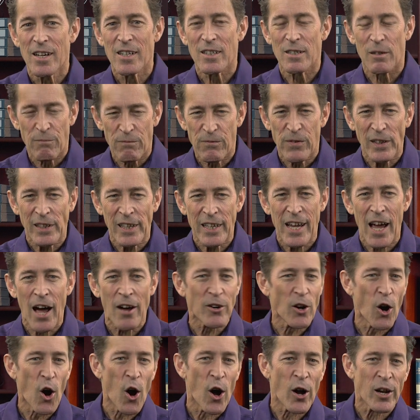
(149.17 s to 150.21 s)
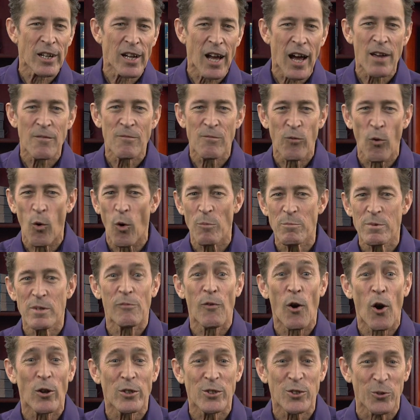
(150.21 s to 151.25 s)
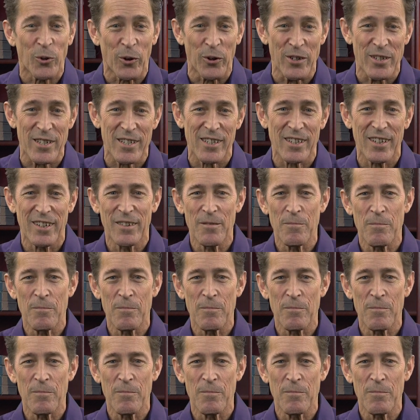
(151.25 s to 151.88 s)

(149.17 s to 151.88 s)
to filling out online forms of all sorts.